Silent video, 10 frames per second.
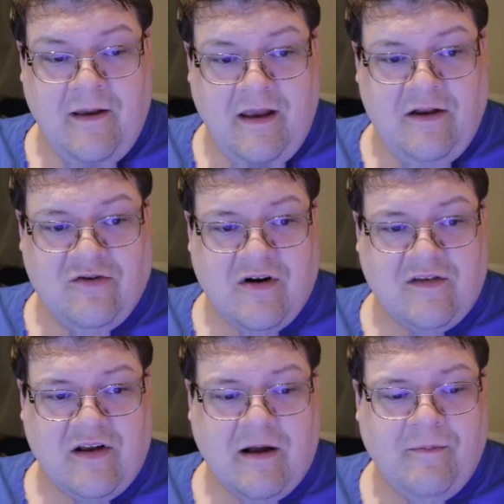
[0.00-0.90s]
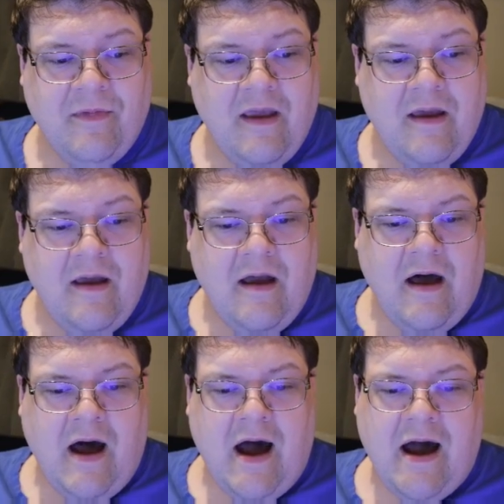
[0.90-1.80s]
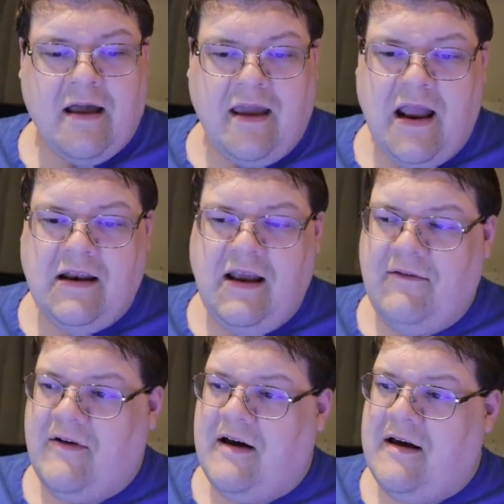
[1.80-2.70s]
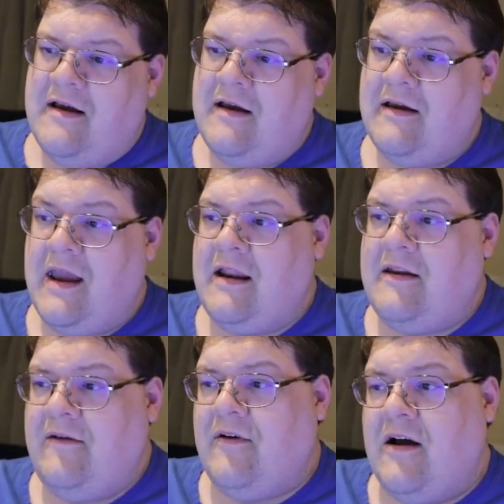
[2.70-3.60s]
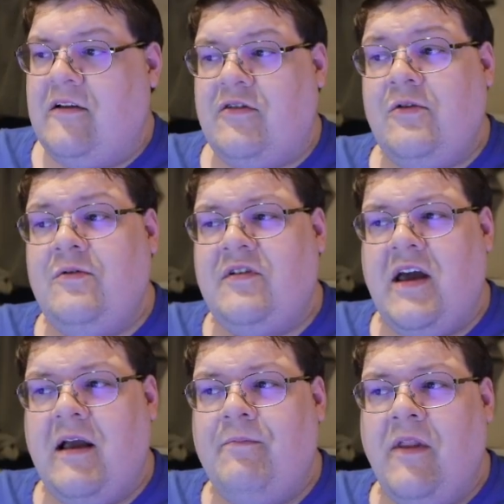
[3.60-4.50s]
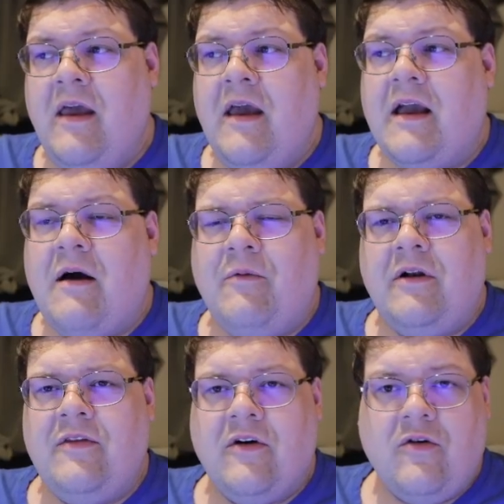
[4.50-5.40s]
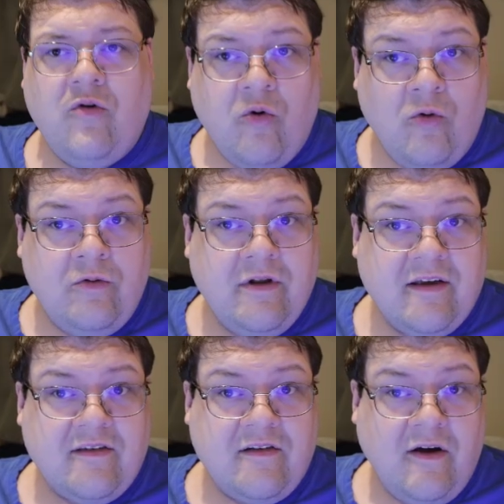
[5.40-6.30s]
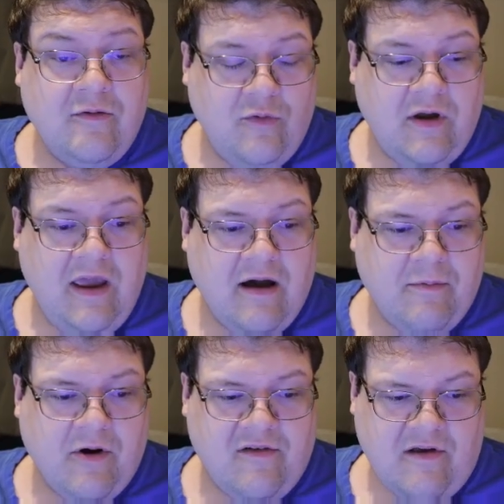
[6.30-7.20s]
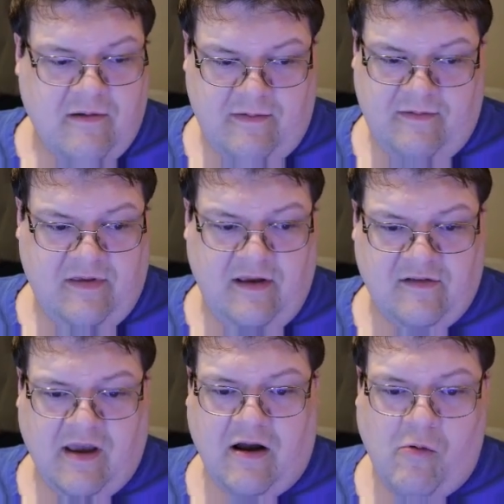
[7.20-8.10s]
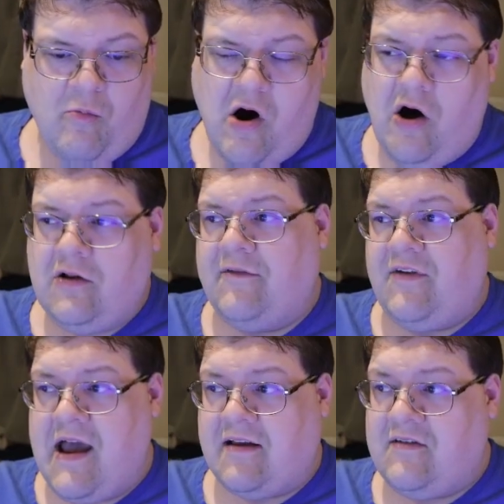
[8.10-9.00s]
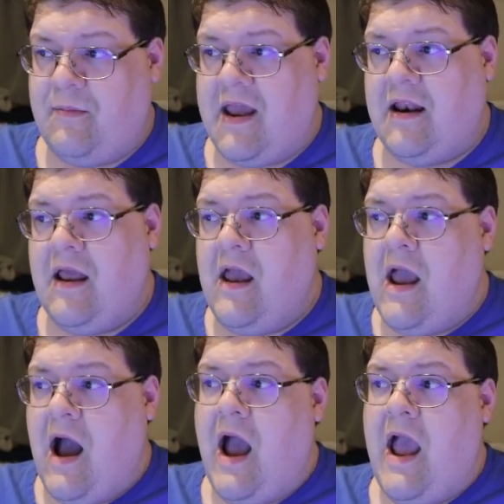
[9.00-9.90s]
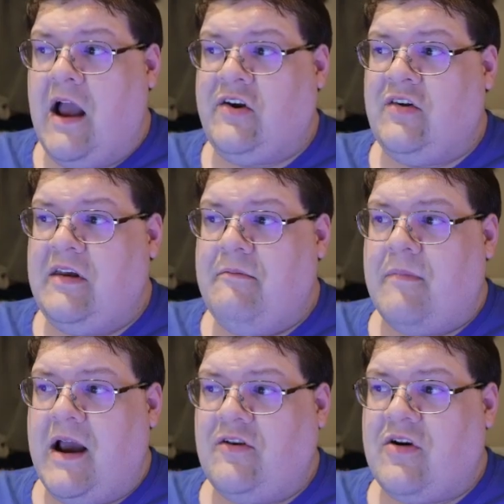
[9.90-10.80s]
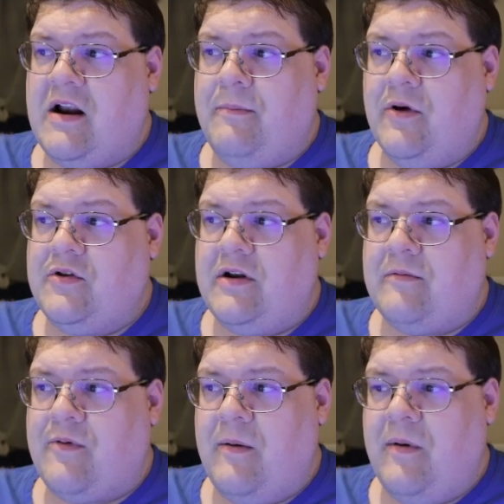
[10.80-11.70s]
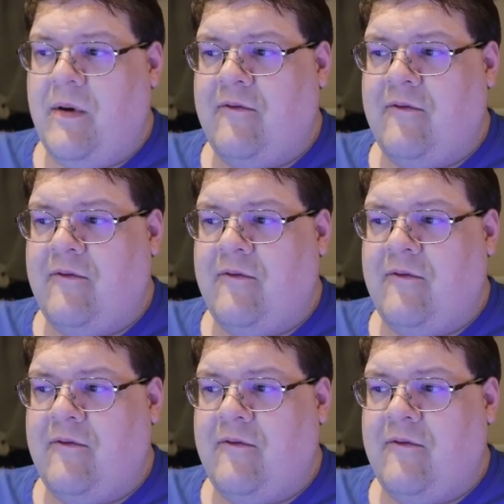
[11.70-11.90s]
Interesting. Gandiva. Gandiva on Tuesday got one of the coolest looking upgrades. This thing's like a wall of text, man. I actually might try to build it in premium.